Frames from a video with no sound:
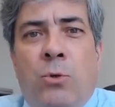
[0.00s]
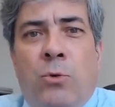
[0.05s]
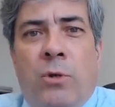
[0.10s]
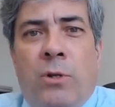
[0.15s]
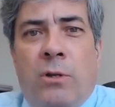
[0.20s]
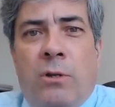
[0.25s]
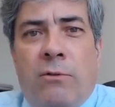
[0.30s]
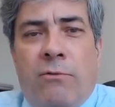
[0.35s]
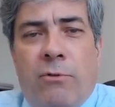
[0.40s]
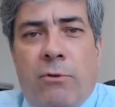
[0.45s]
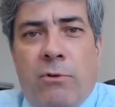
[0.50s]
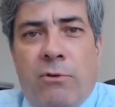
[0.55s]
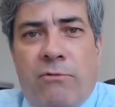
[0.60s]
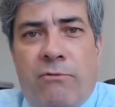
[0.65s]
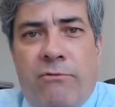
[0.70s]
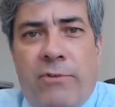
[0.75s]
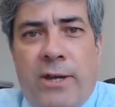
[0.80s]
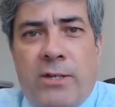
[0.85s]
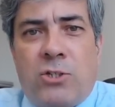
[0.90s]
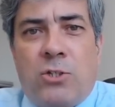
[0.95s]
do it in a
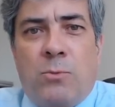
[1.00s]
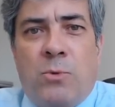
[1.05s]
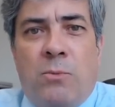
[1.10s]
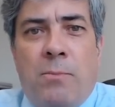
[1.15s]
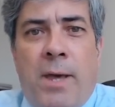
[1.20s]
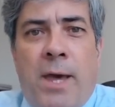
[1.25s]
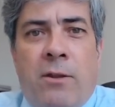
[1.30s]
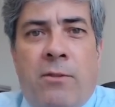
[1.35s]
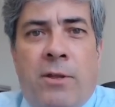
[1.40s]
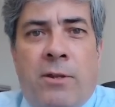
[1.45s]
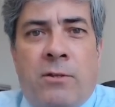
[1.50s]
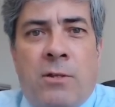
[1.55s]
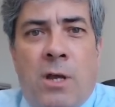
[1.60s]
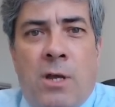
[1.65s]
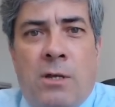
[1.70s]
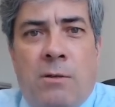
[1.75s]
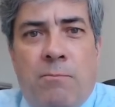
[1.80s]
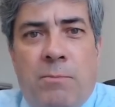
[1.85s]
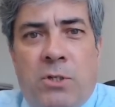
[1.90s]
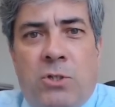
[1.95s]
very fashionable manner
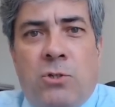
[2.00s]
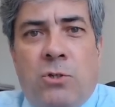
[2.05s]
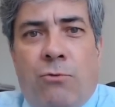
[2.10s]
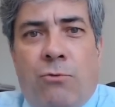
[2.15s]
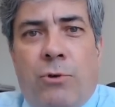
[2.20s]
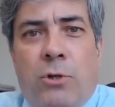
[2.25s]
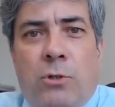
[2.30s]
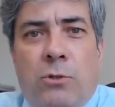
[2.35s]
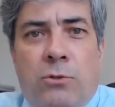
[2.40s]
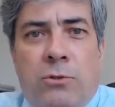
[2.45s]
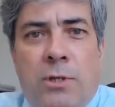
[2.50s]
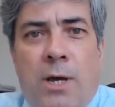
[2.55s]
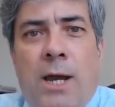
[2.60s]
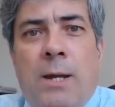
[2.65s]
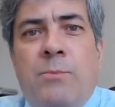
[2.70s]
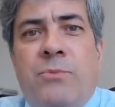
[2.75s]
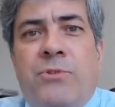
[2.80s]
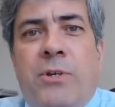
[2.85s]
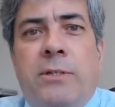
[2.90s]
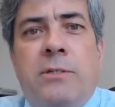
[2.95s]
that's mission-critical,
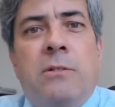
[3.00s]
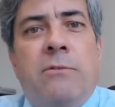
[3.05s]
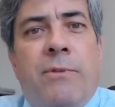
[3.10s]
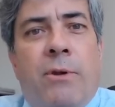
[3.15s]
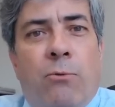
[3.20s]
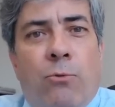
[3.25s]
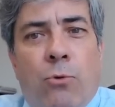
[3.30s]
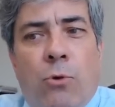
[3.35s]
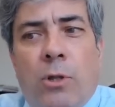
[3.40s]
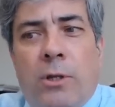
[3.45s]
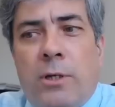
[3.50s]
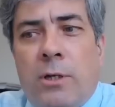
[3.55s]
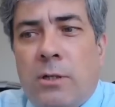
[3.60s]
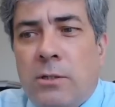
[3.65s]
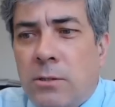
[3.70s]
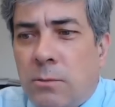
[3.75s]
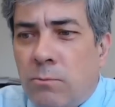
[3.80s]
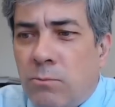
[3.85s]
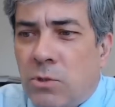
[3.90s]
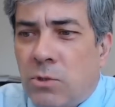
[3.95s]
time-sensitive that we're all
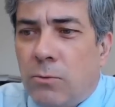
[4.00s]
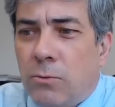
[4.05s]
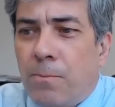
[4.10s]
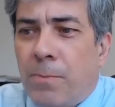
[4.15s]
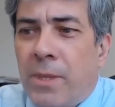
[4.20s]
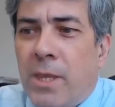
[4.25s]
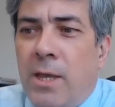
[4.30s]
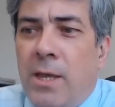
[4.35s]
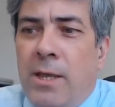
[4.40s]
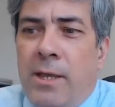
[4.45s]
accustomed to.